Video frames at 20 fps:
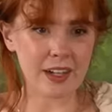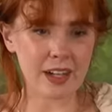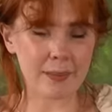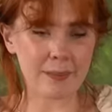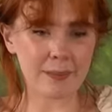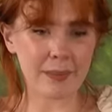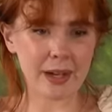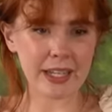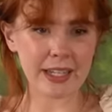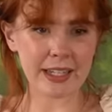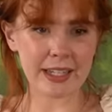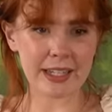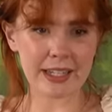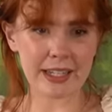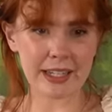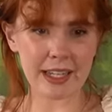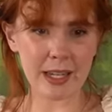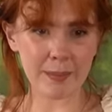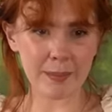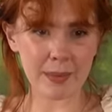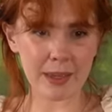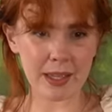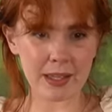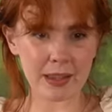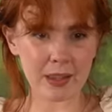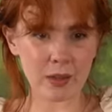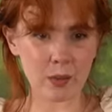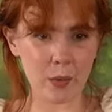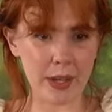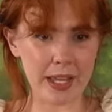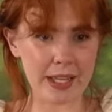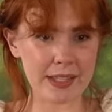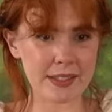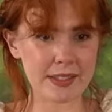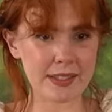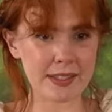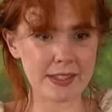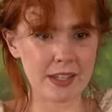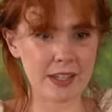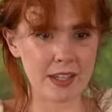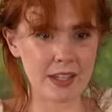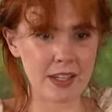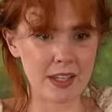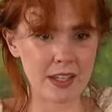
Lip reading: I might nip in the waist